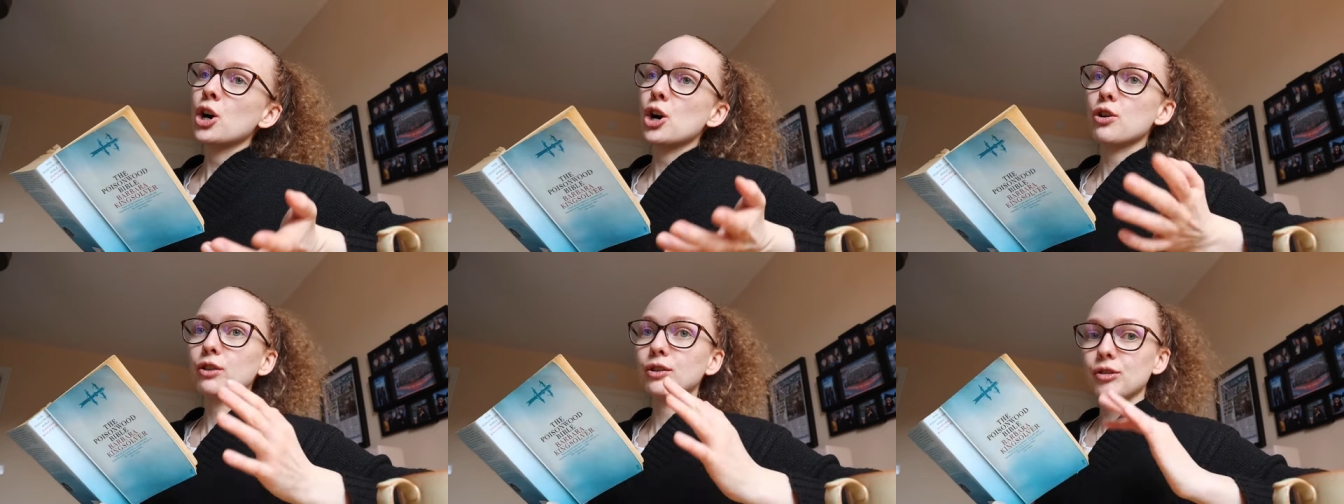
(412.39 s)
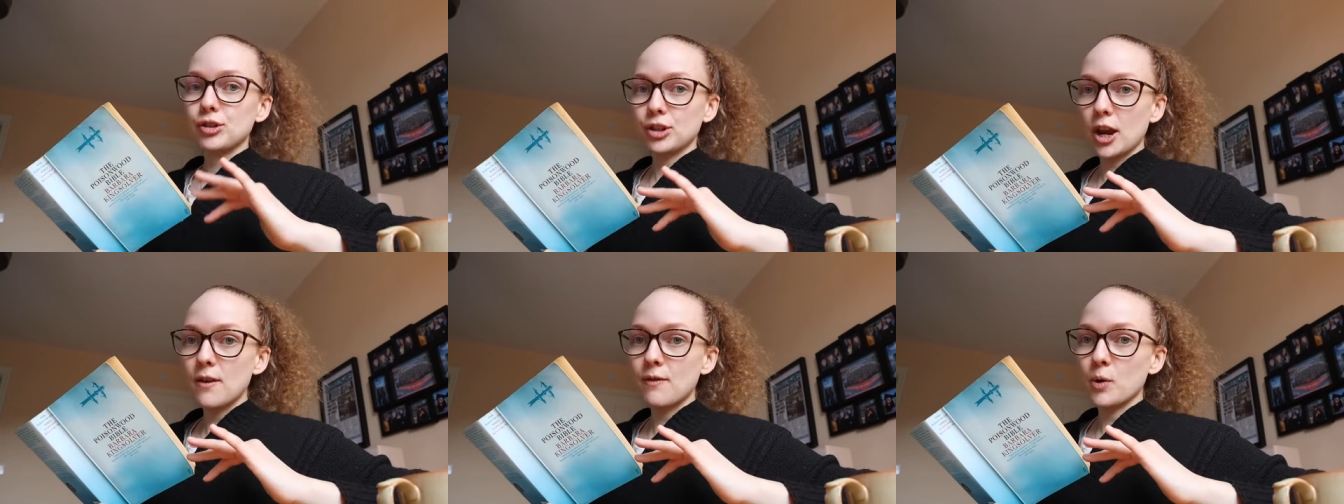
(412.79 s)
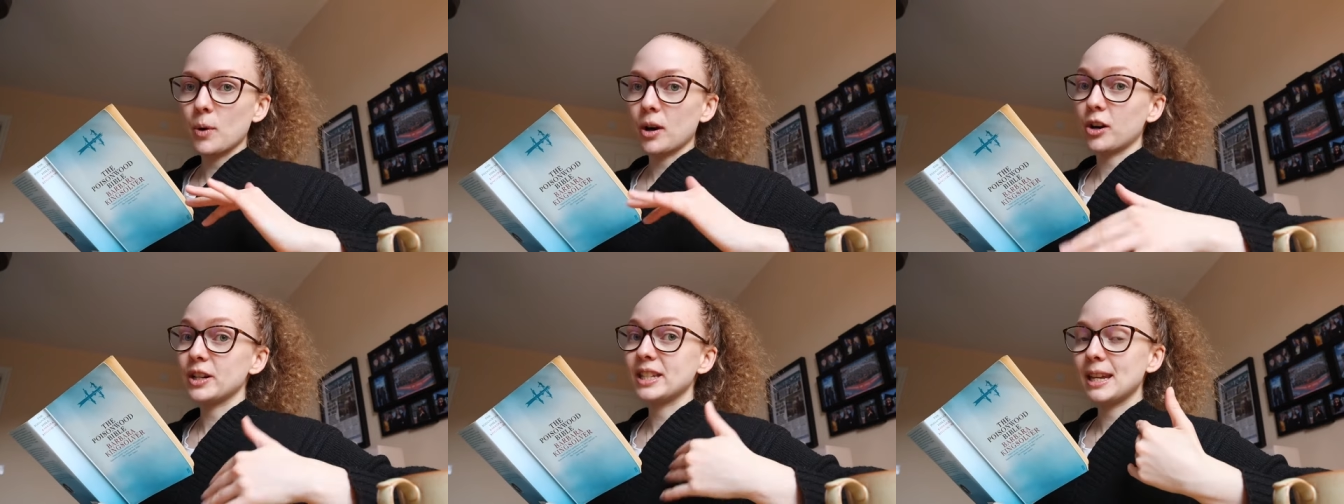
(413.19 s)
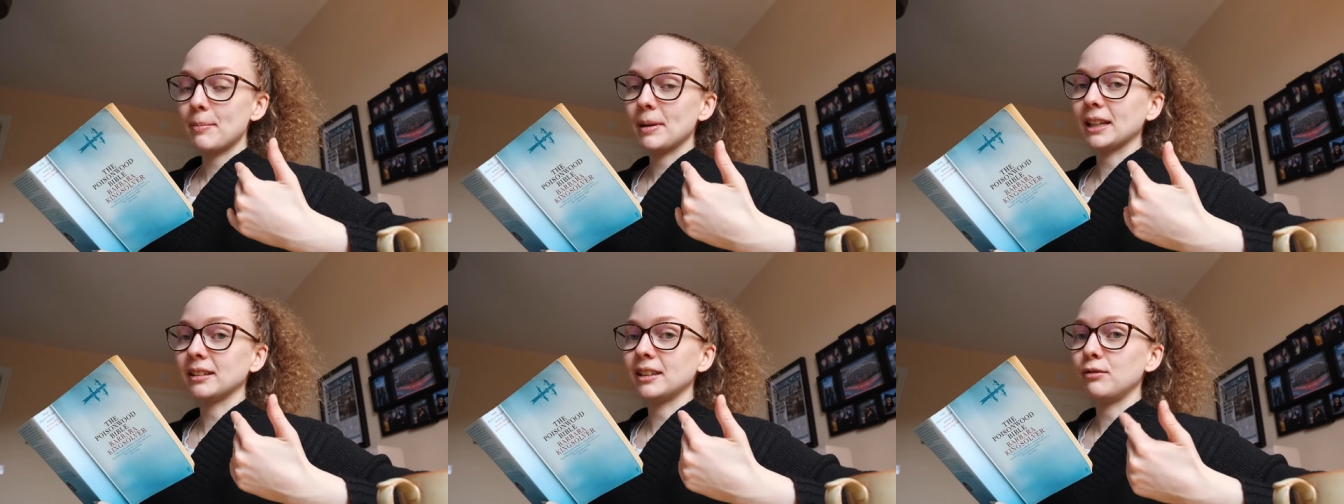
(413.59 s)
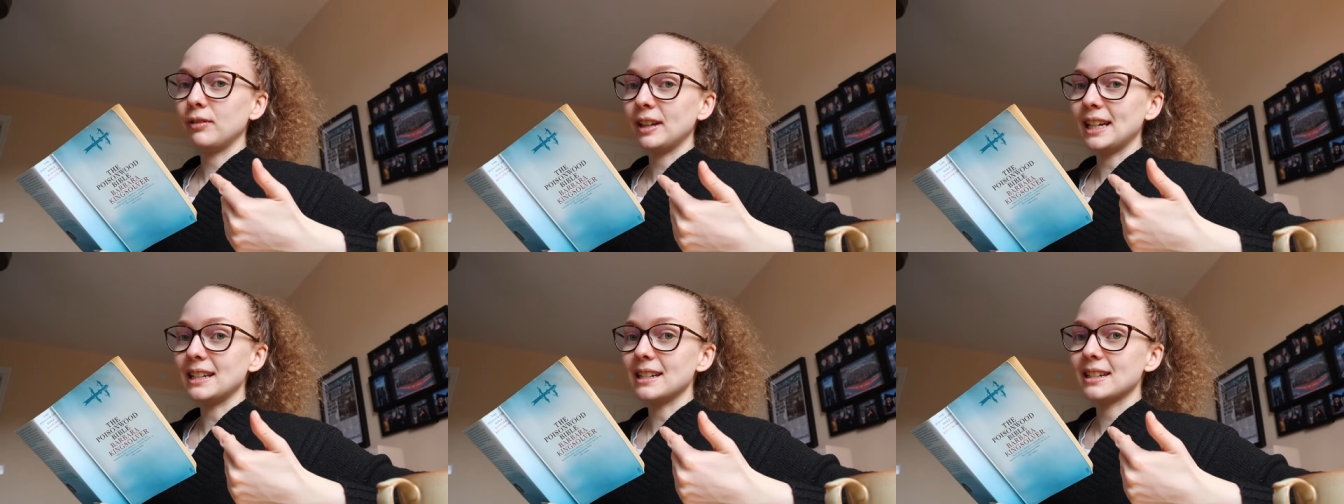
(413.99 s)
or on the sofa where I typically
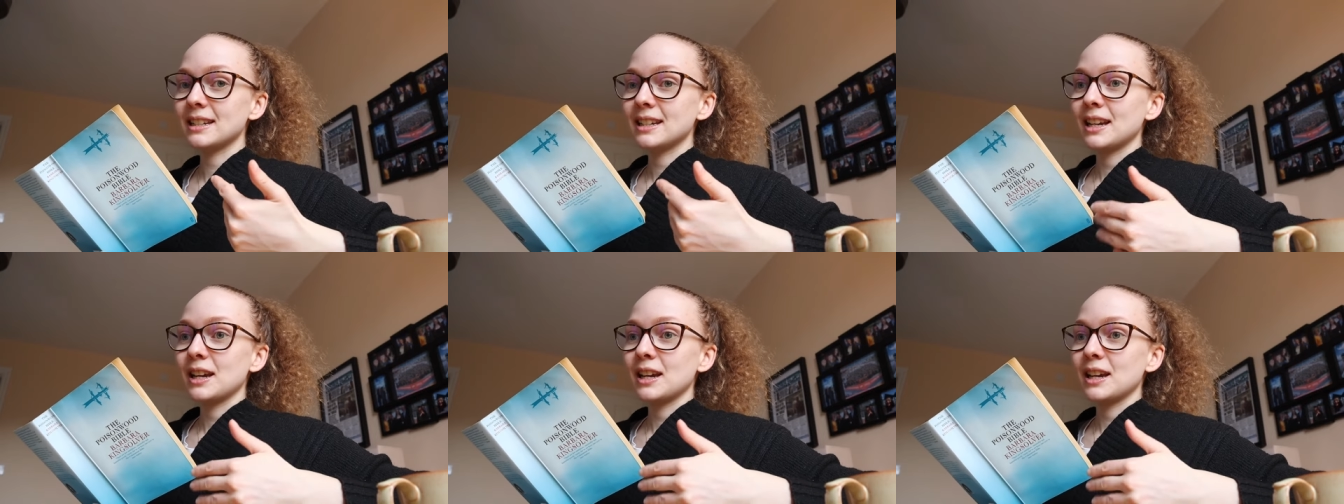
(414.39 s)
read